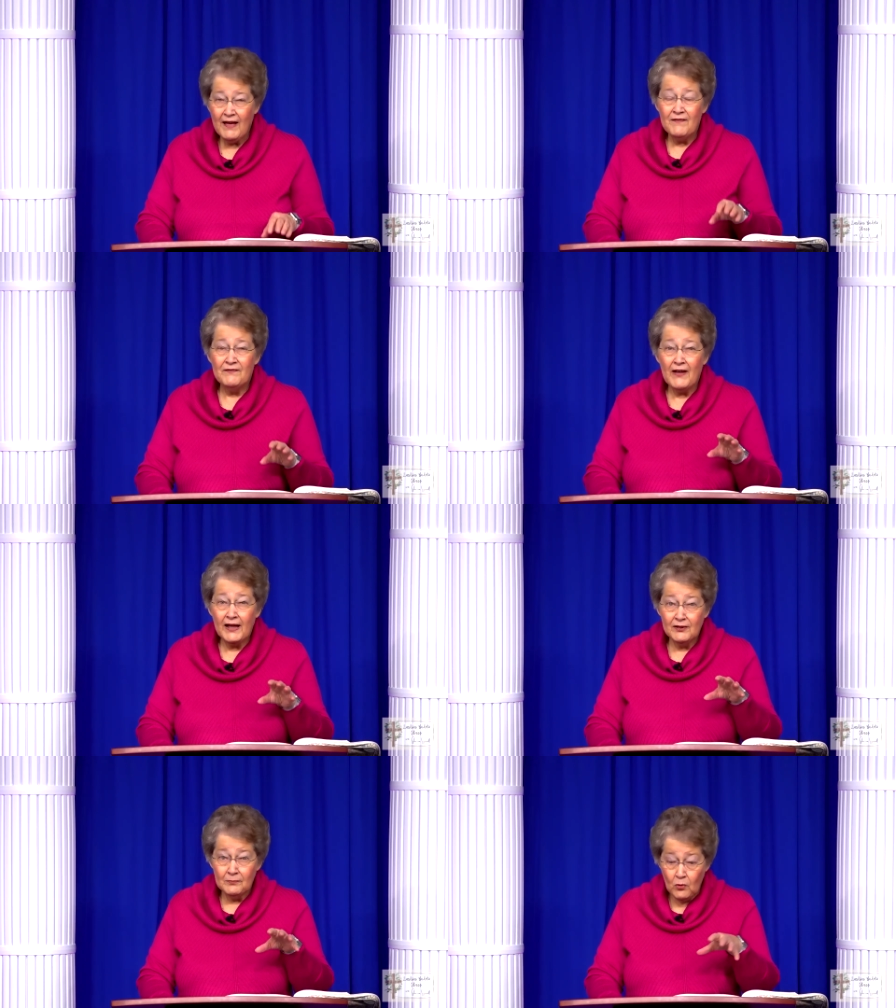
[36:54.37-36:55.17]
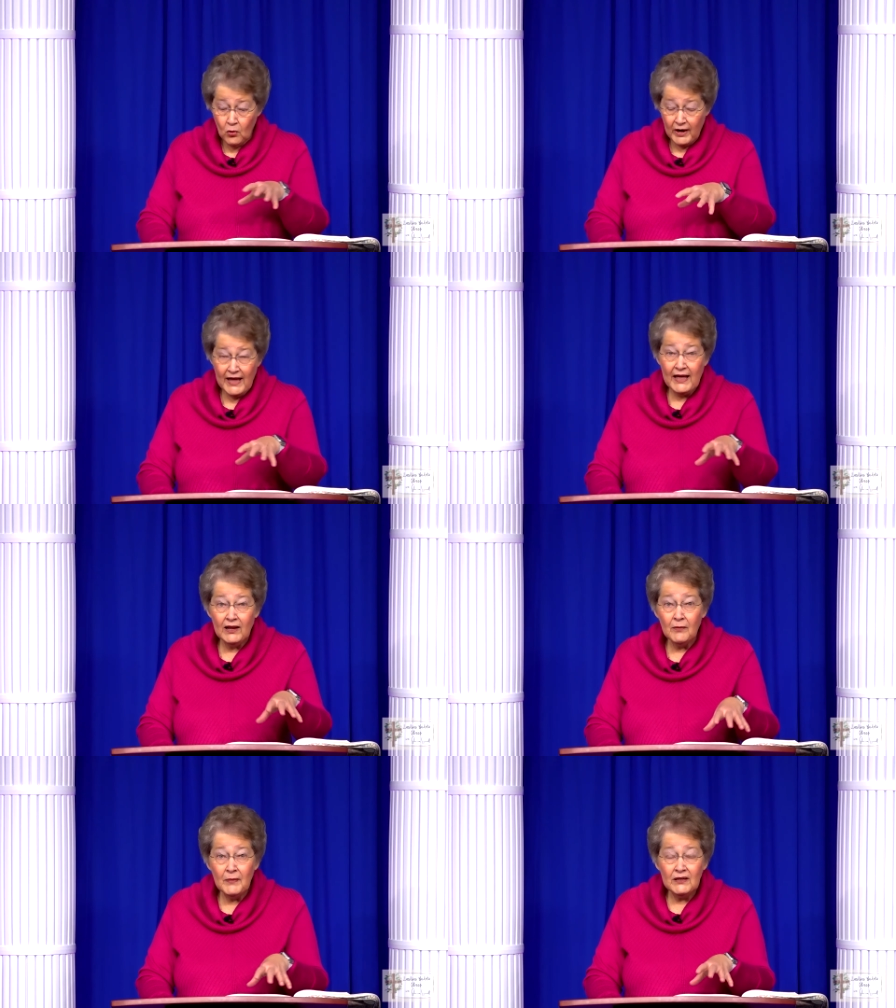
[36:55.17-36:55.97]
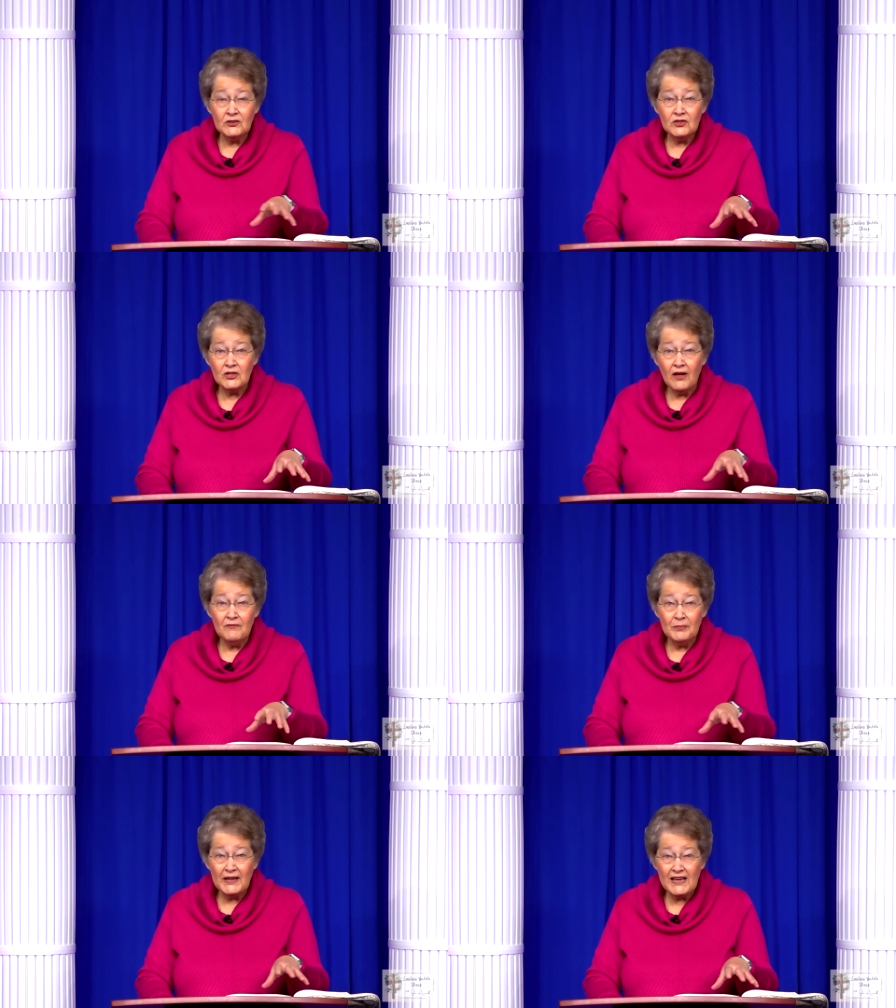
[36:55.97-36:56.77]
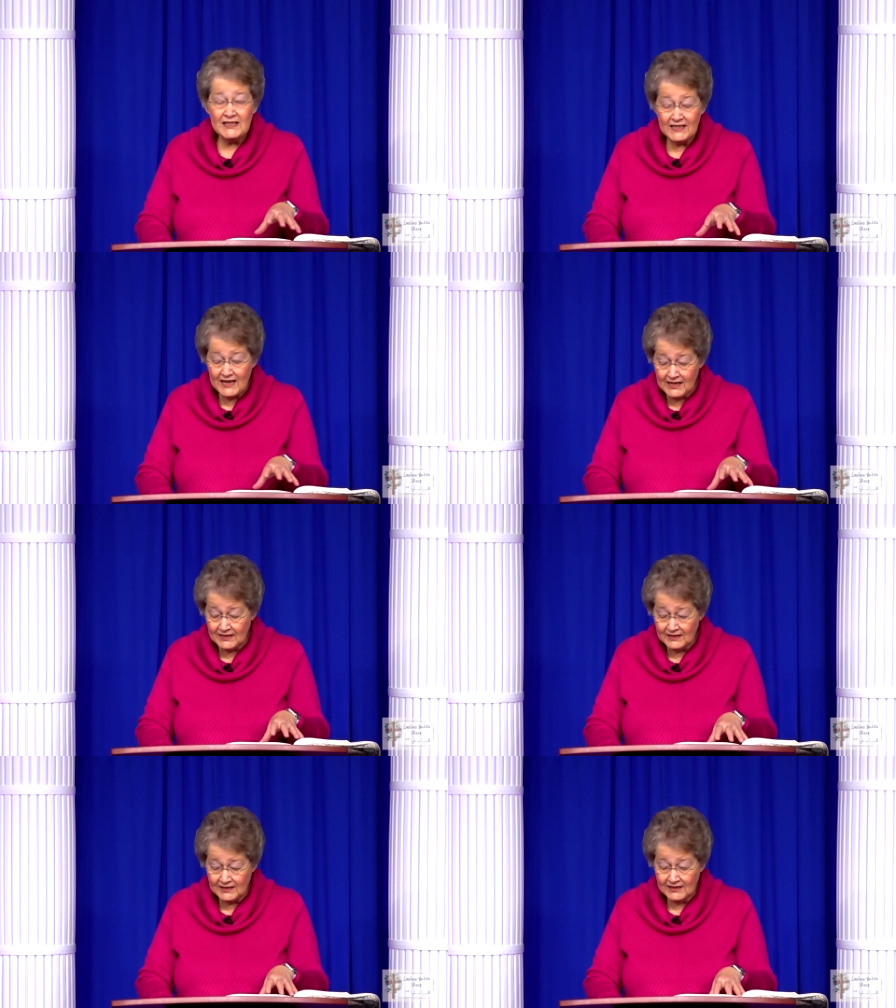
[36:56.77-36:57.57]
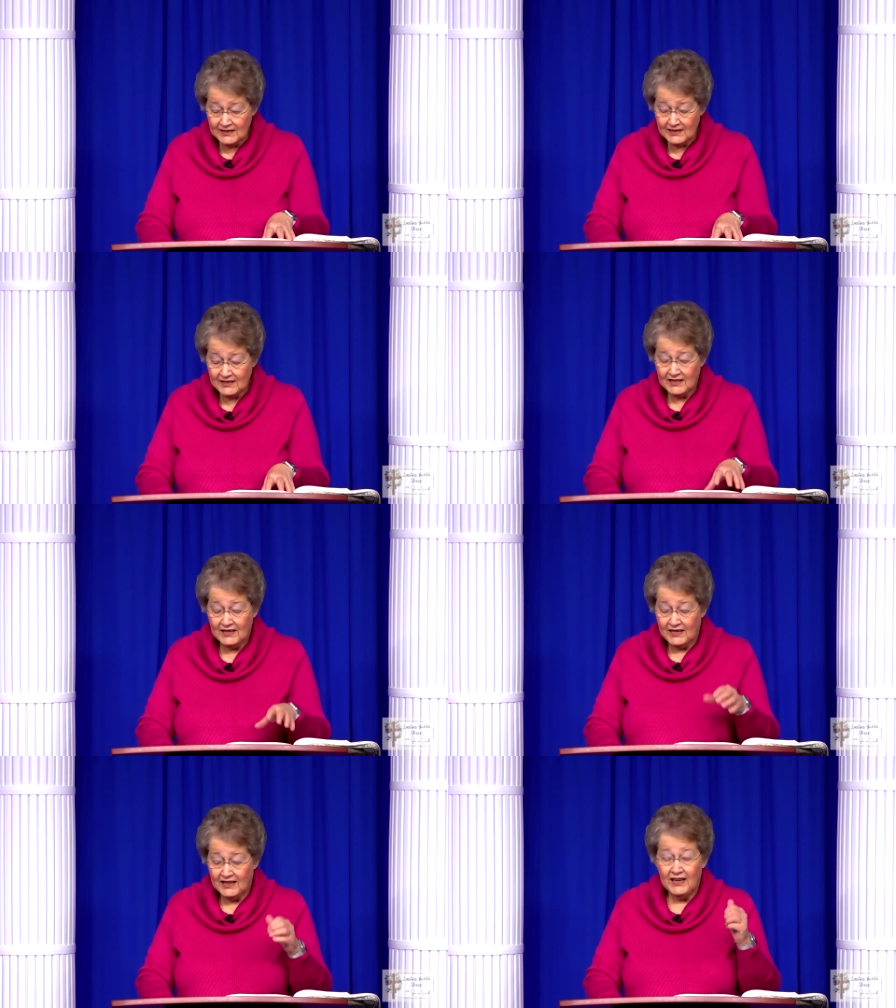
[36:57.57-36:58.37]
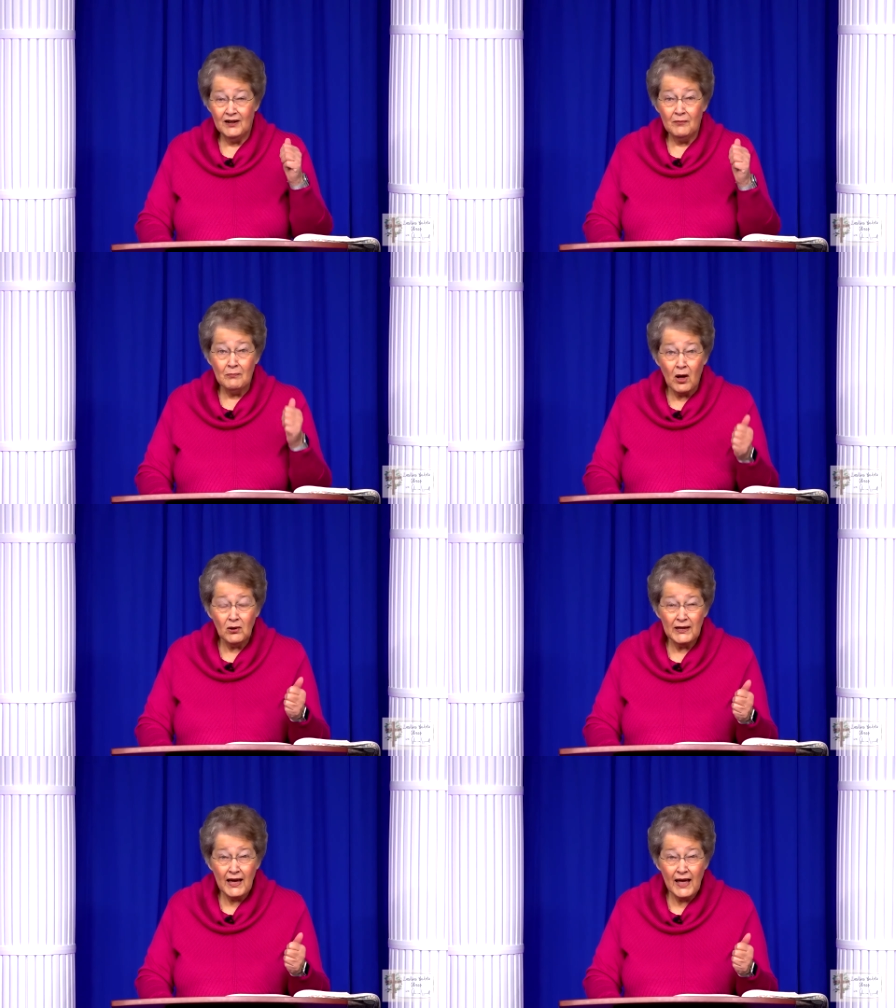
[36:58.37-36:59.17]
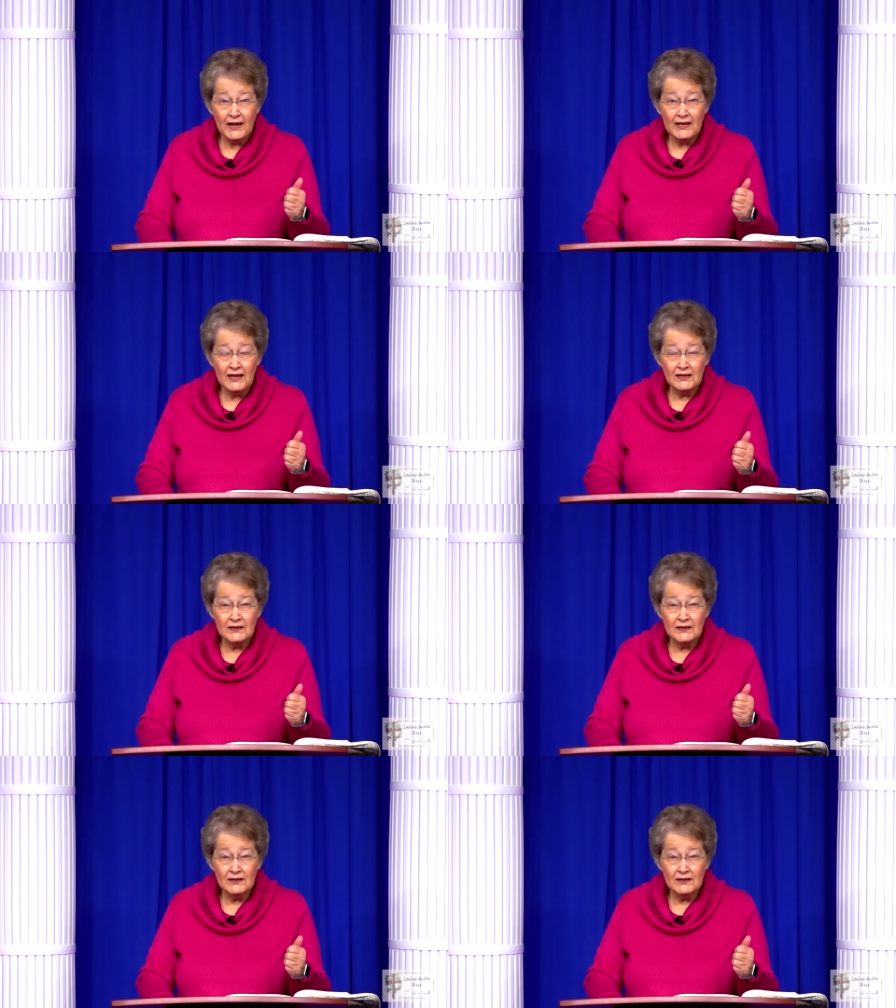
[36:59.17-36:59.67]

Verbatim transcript: find more elements of blessing in a bowling alley